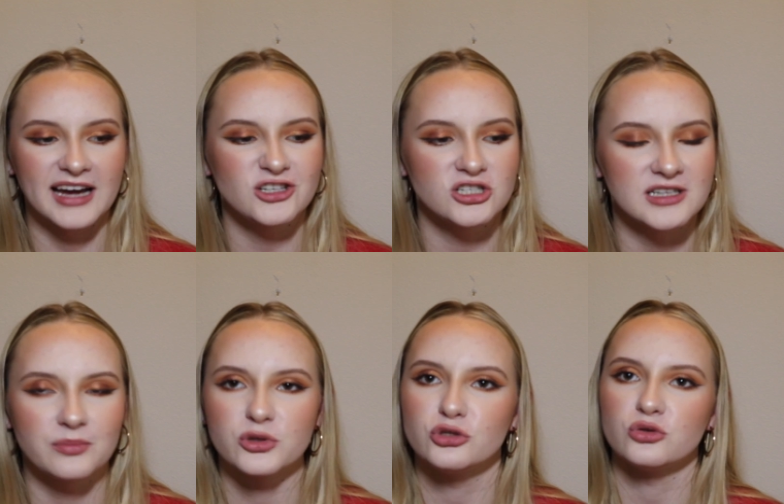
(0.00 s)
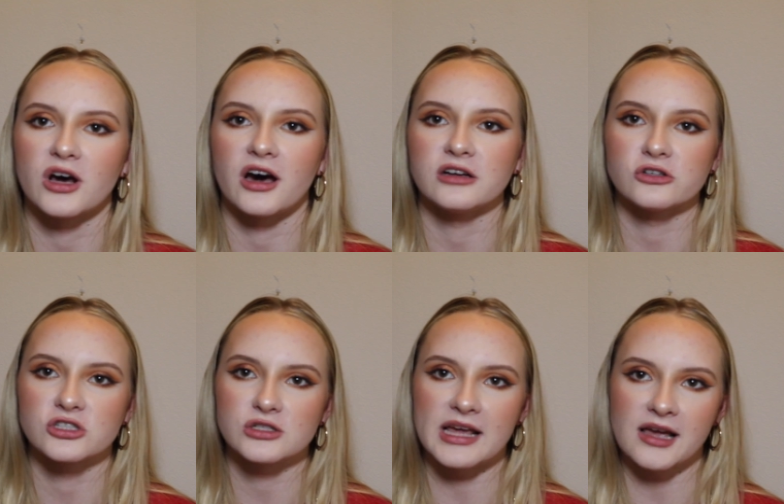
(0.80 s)
I just simply do not
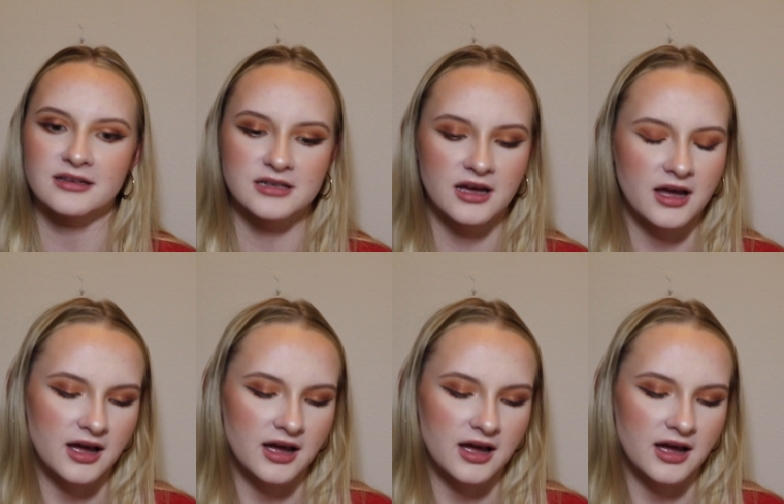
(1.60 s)
understand